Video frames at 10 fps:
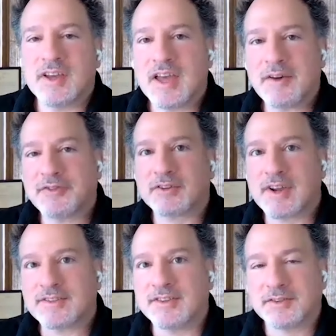
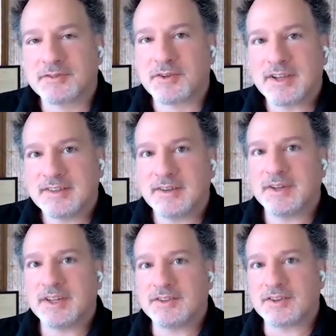efflorescence of
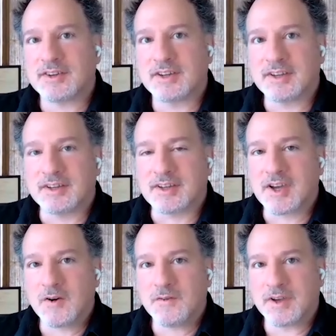creativity during
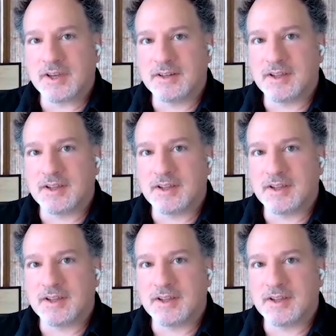COVID